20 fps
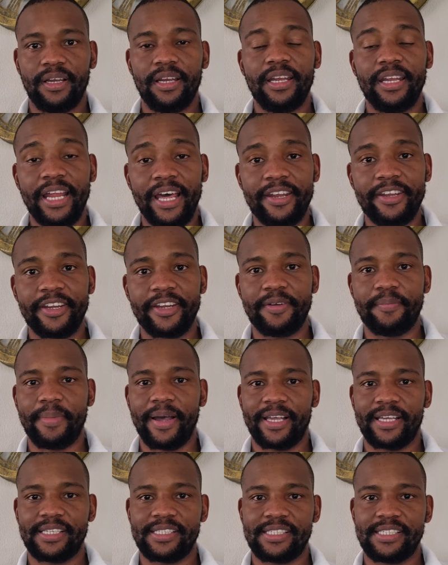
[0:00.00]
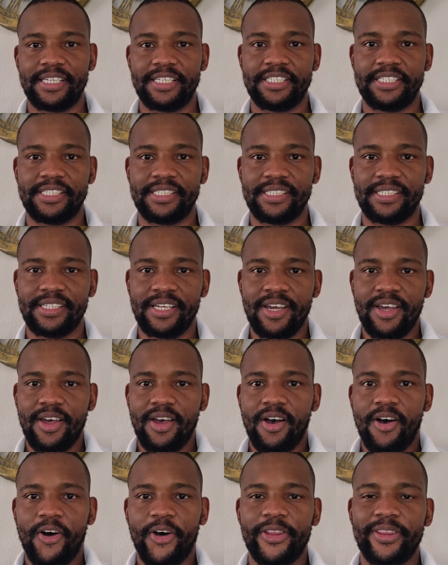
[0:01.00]
London market session.
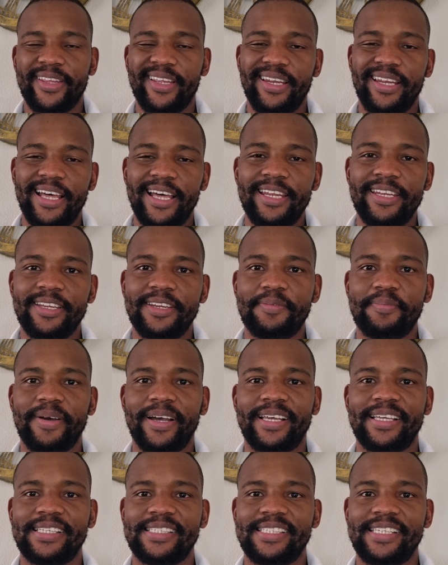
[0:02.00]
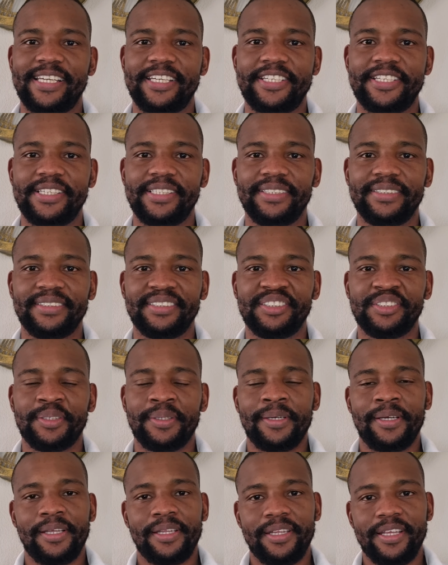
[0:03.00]
On the London market session,
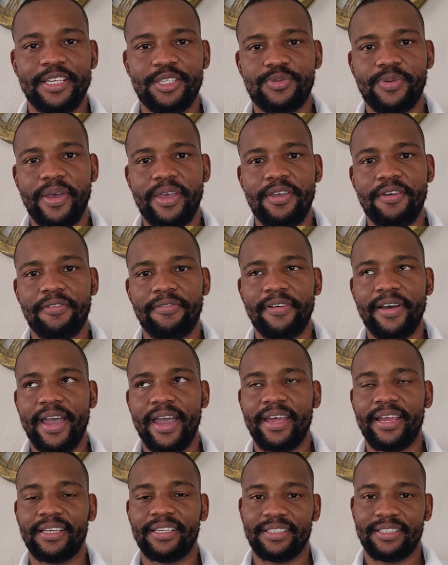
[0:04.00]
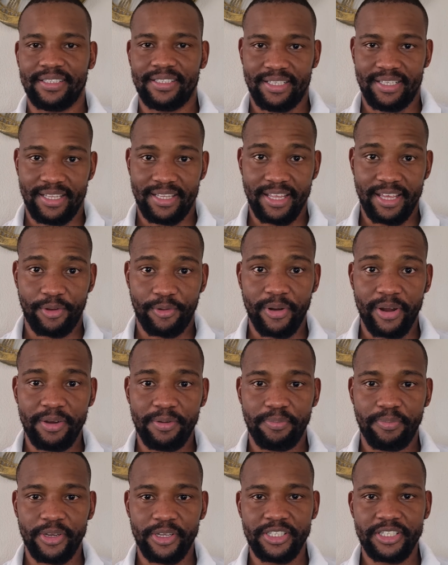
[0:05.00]
that's where you find the
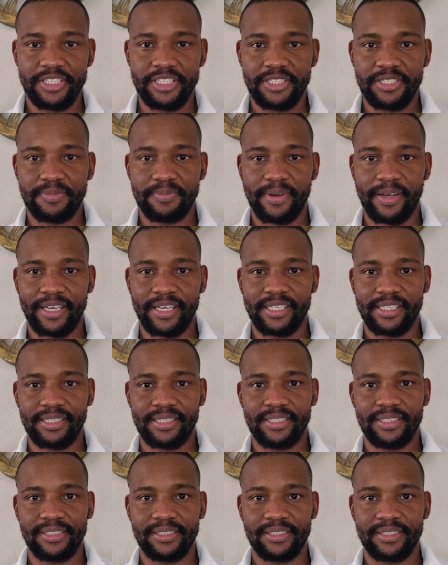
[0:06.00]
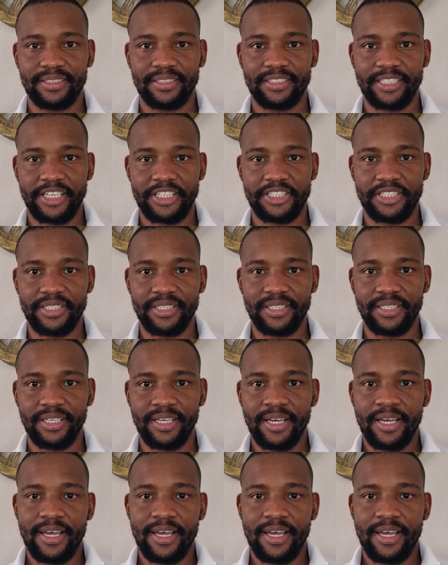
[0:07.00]
Great British market session.